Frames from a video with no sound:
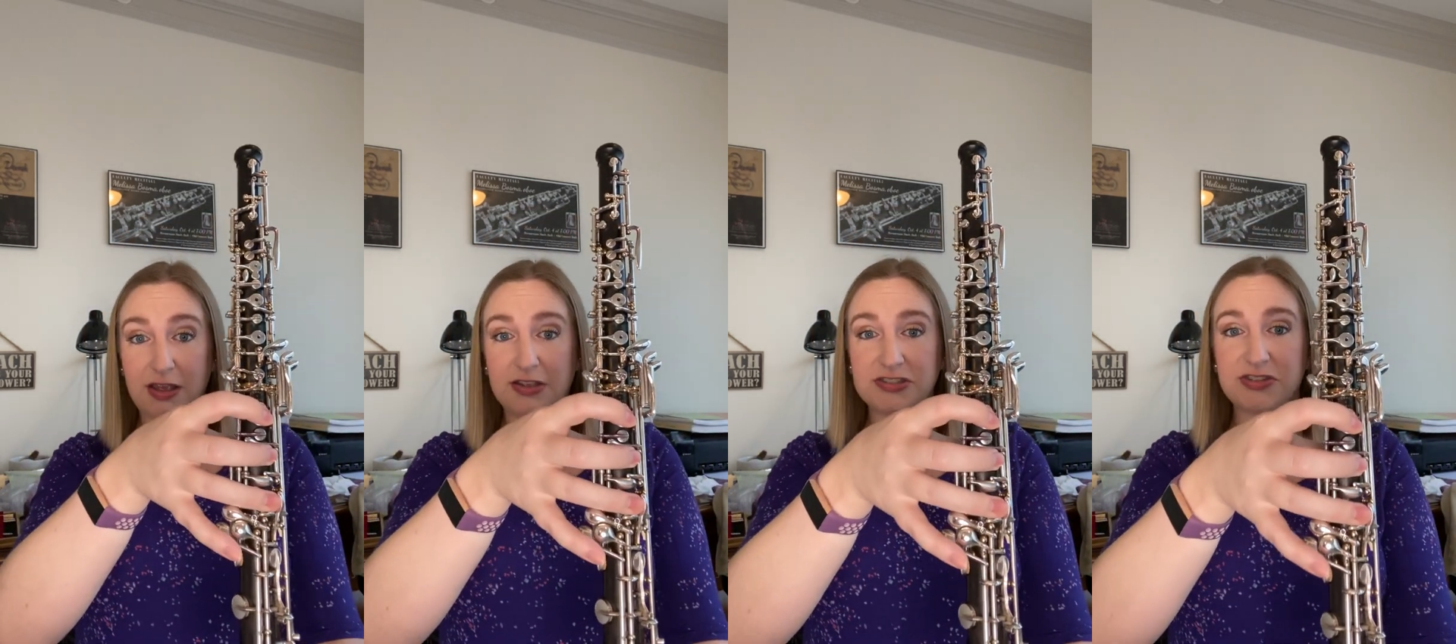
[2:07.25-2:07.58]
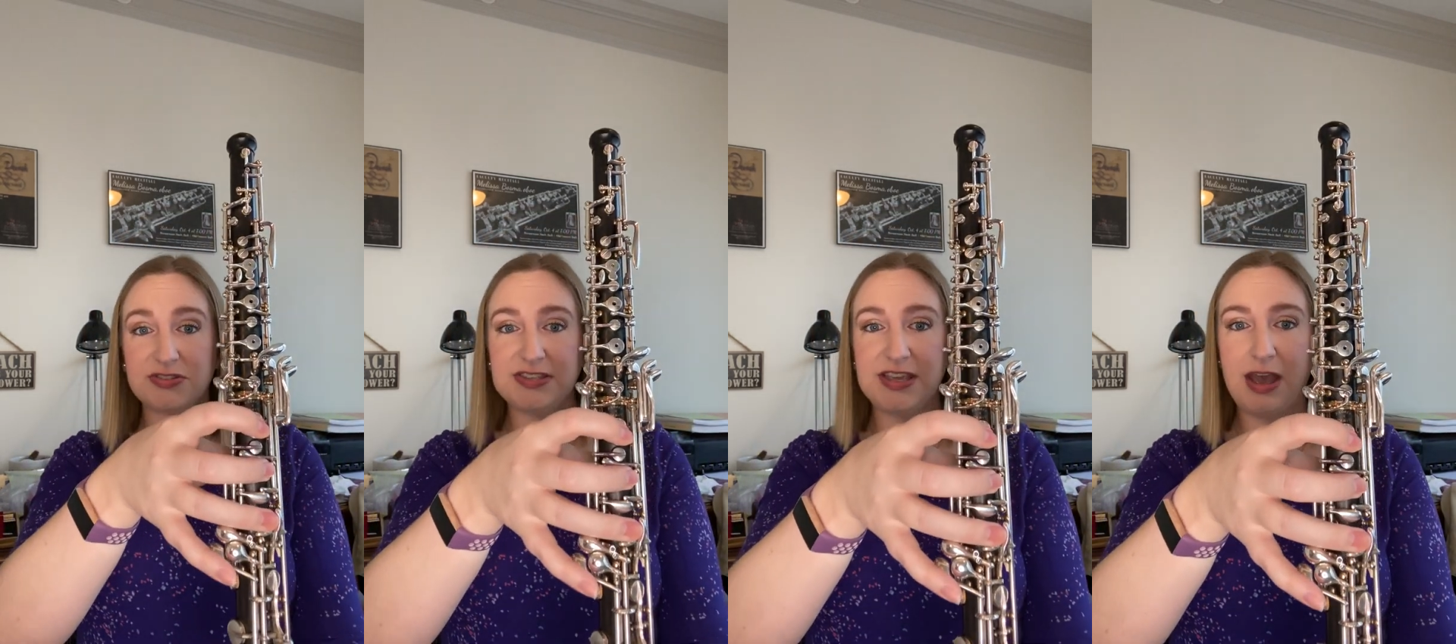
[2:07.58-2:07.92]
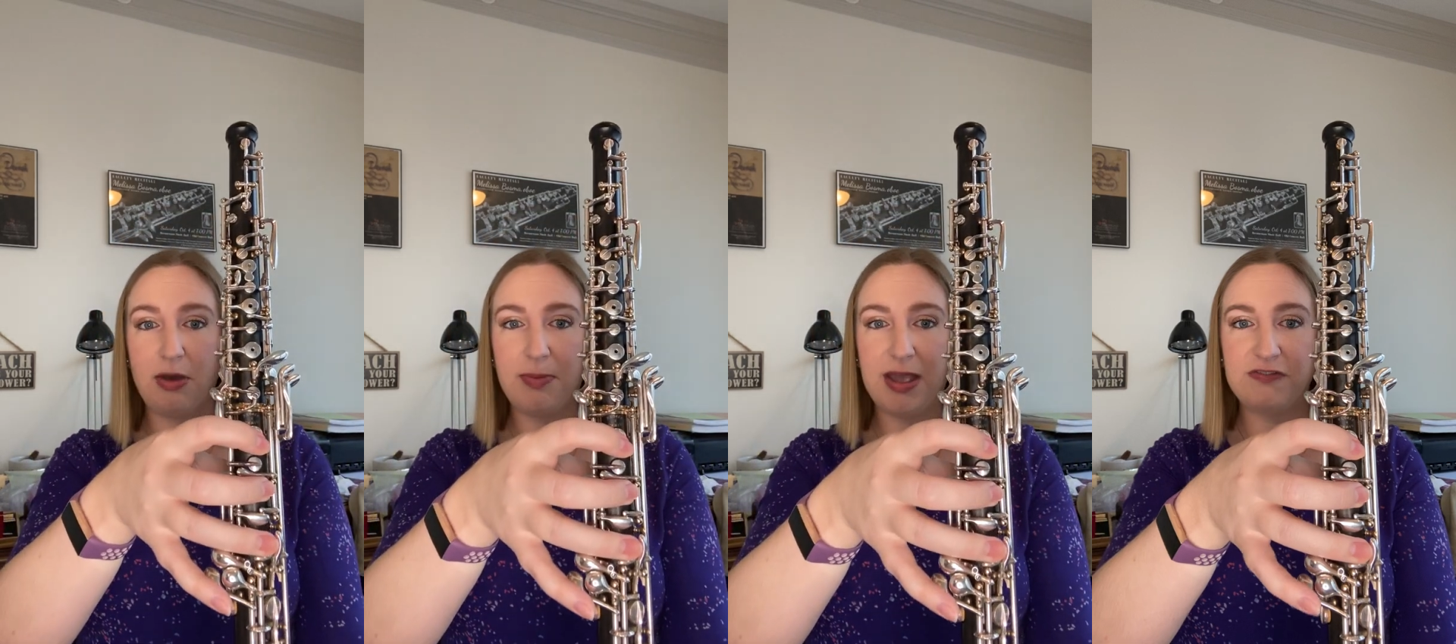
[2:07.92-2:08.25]
So see
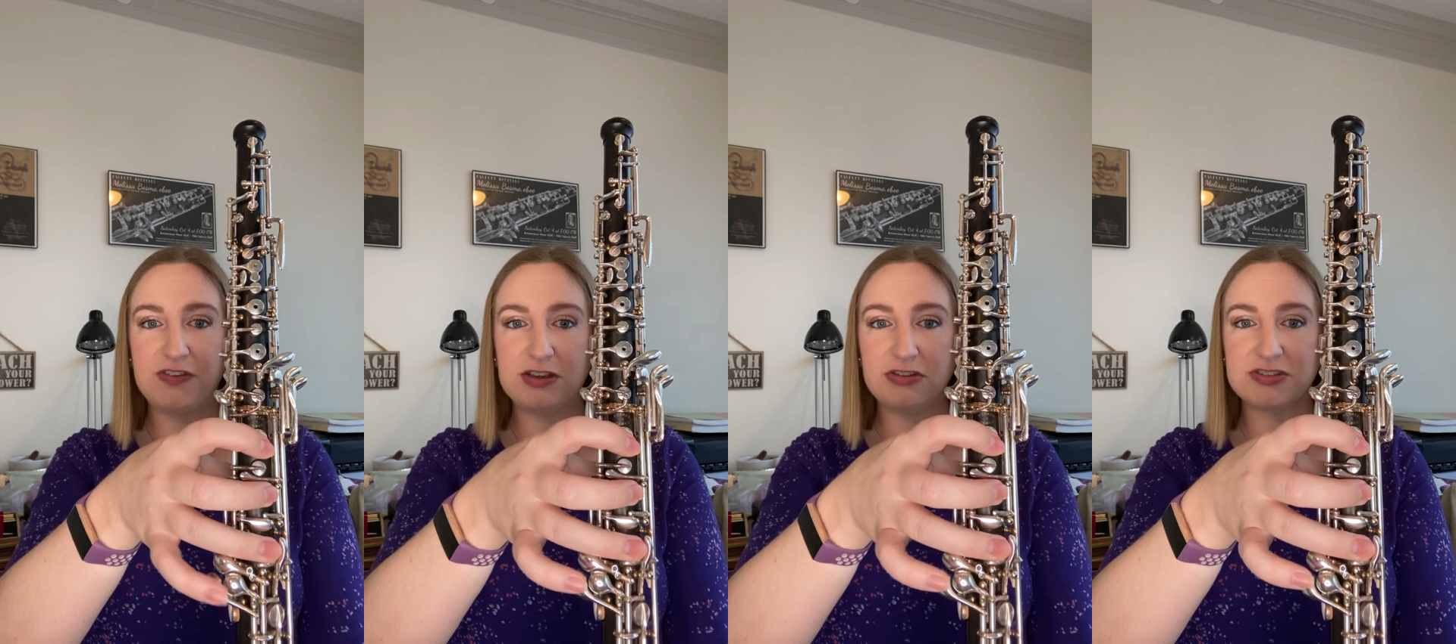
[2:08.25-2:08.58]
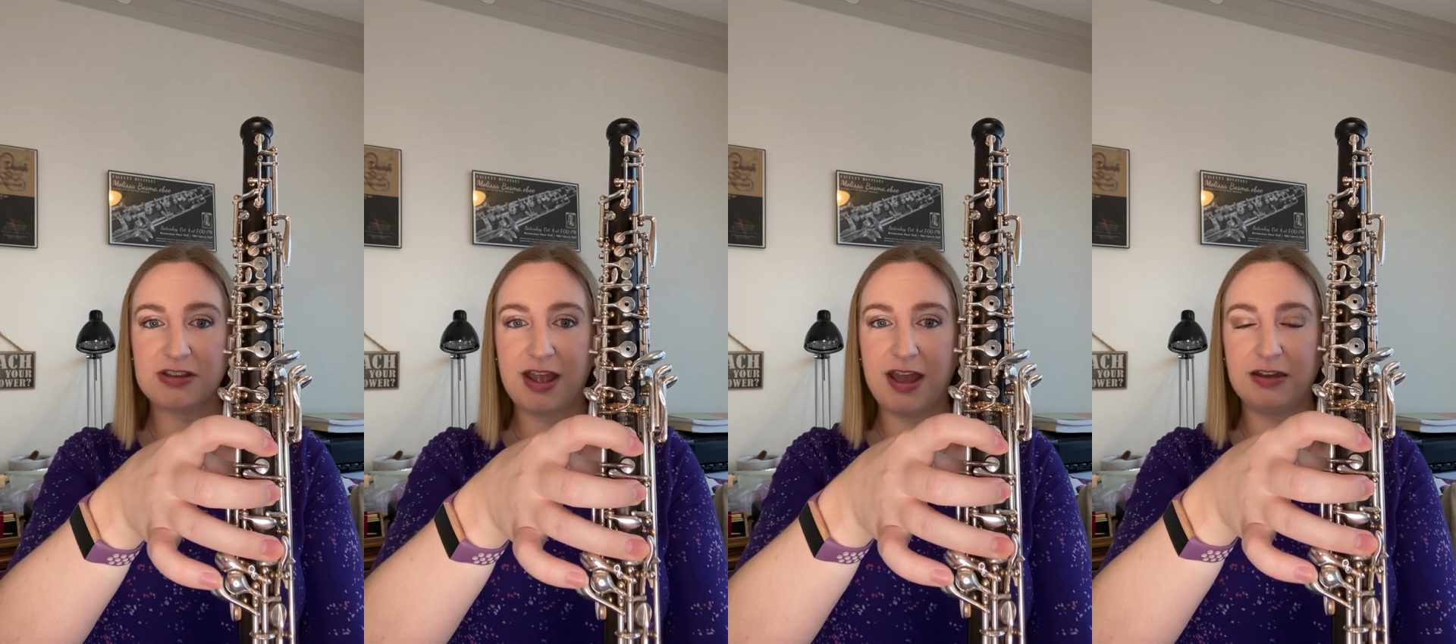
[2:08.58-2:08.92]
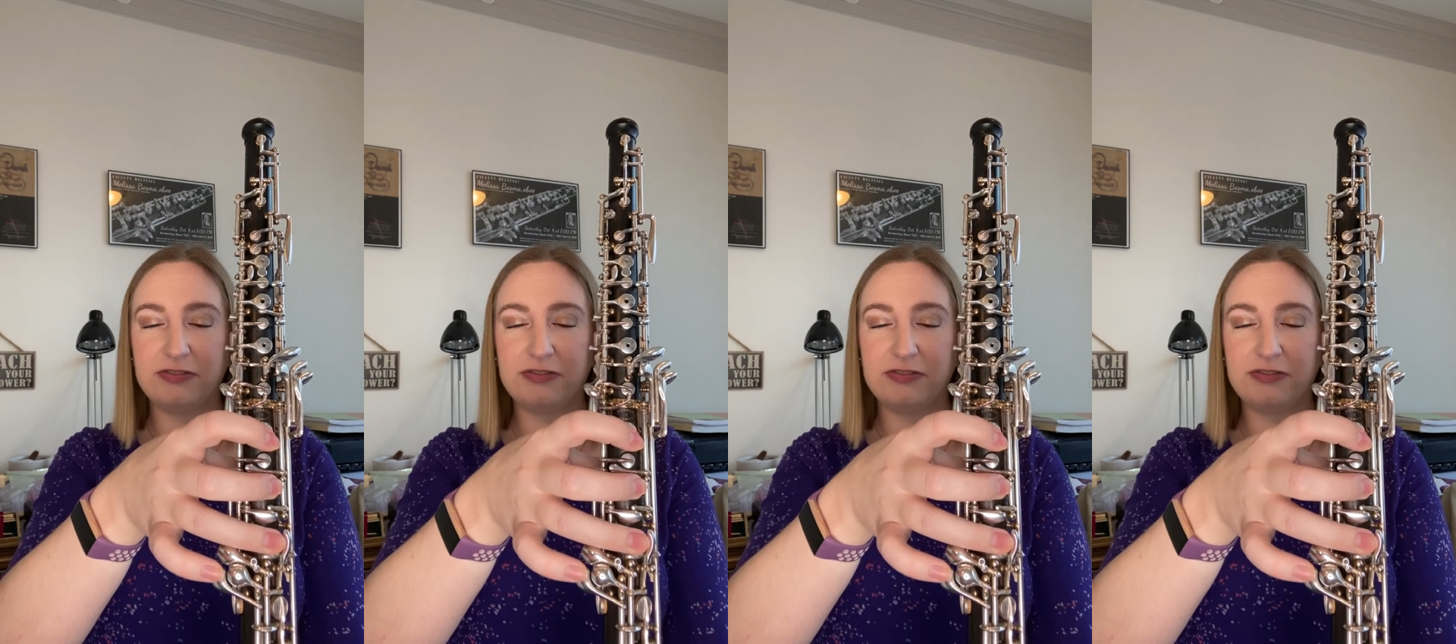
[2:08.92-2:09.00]
how my fingers are kind